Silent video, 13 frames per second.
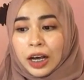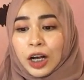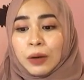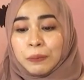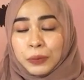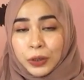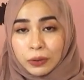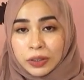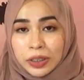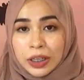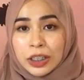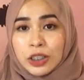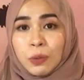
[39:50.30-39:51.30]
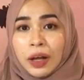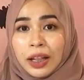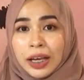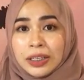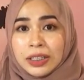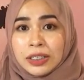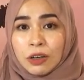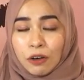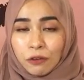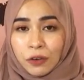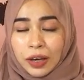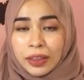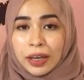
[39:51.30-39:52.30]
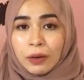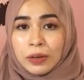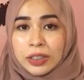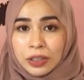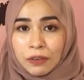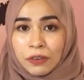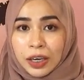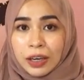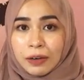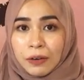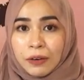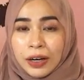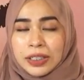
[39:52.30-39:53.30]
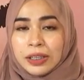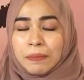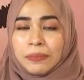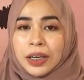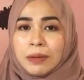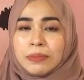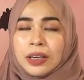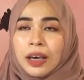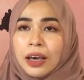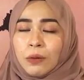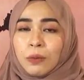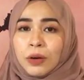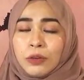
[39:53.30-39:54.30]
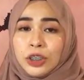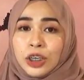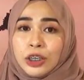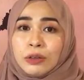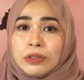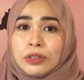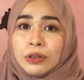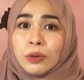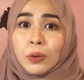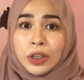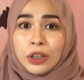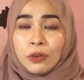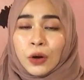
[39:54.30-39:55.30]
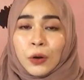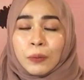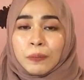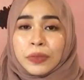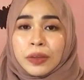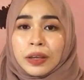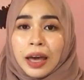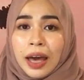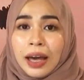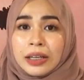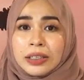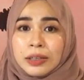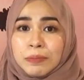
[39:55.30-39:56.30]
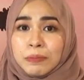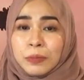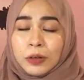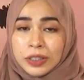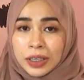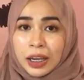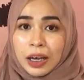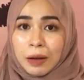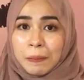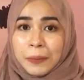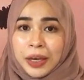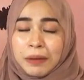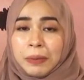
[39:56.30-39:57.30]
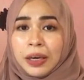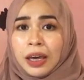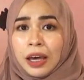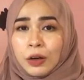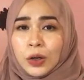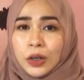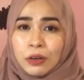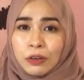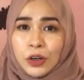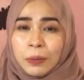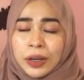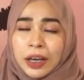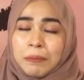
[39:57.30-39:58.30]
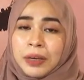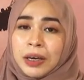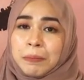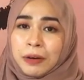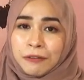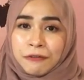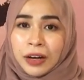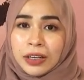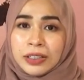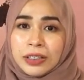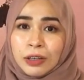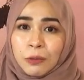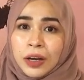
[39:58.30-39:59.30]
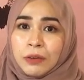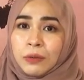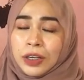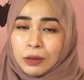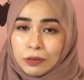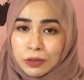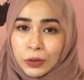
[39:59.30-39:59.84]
computer as well as the software that is serving it. All right. Sometimes when you use Google Chrome and Mozilla, maybe Google Chrome can be a bit faster when we use